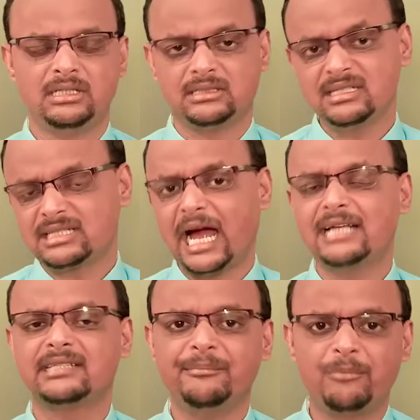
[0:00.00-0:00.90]
Just
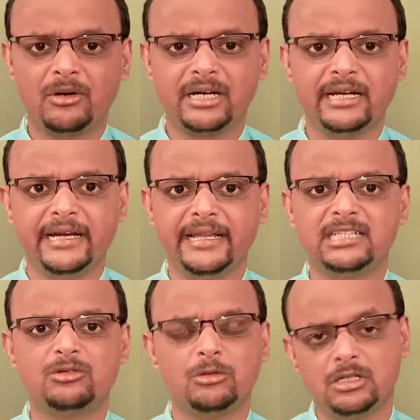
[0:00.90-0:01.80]
as important it is
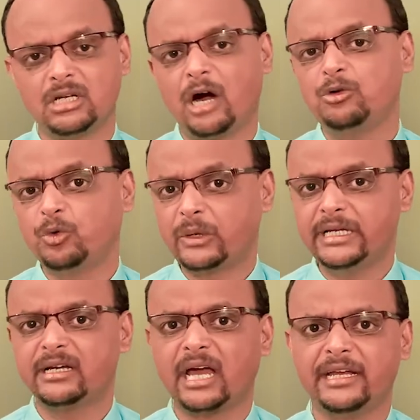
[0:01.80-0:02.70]
to learn how to
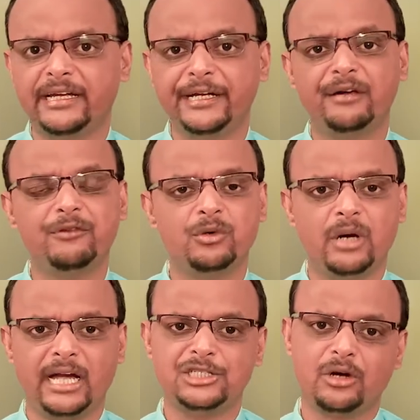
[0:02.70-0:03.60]
clear an interview
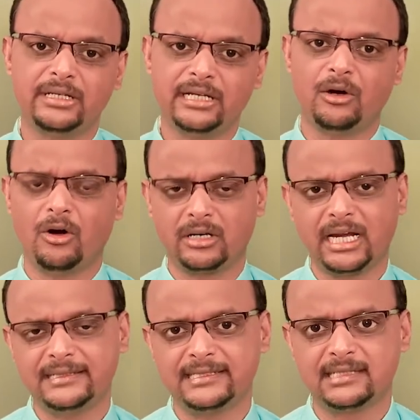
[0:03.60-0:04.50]
and join an
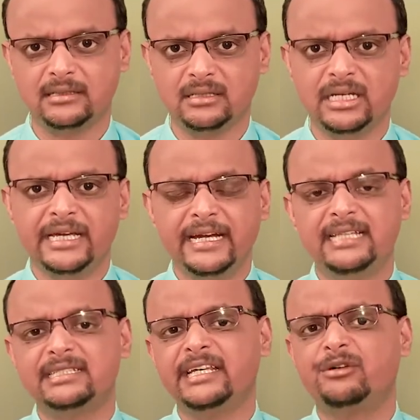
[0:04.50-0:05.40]
organization, it
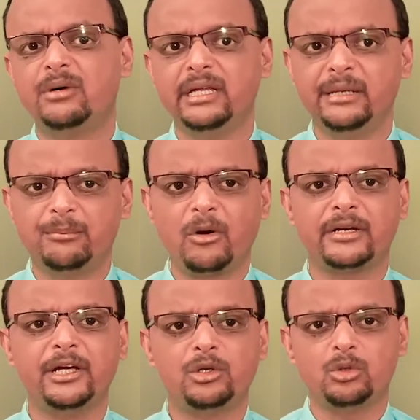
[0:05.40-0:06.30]
is equally
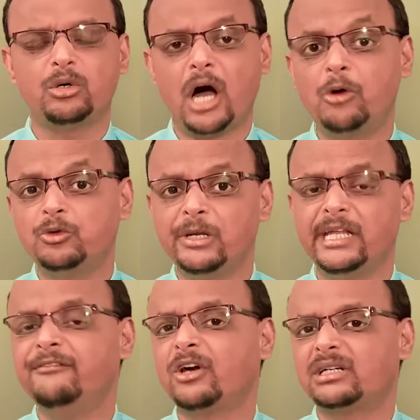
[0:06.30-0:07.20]
important to know how to
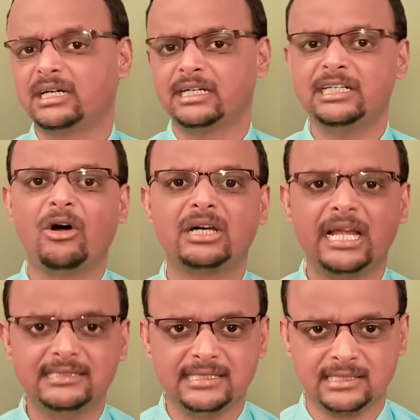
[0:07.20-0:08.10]
leave your current
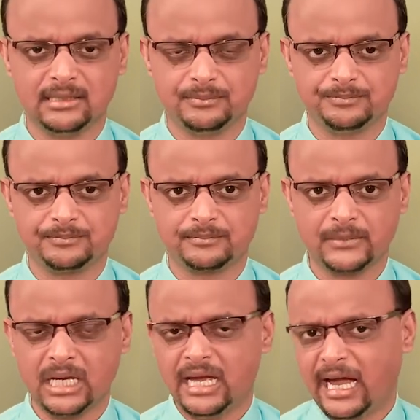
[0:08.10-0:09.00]
organization.
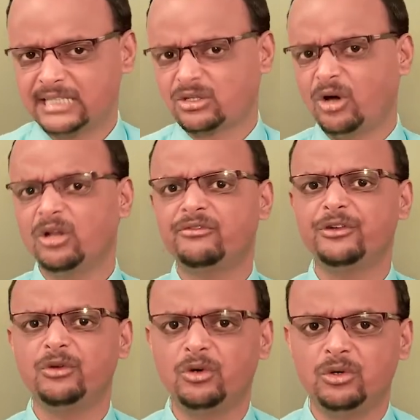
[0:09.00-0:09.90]
As all of
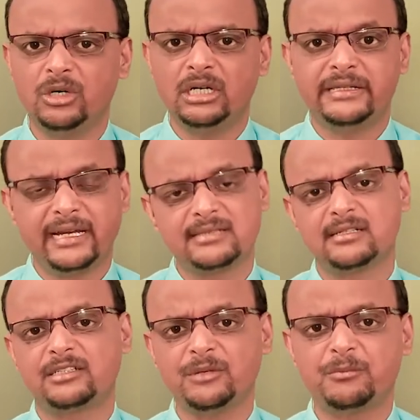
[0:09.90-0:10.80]
you know, there are
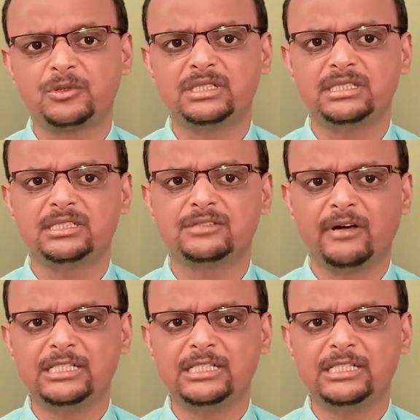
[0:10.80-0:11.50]
certain procedures while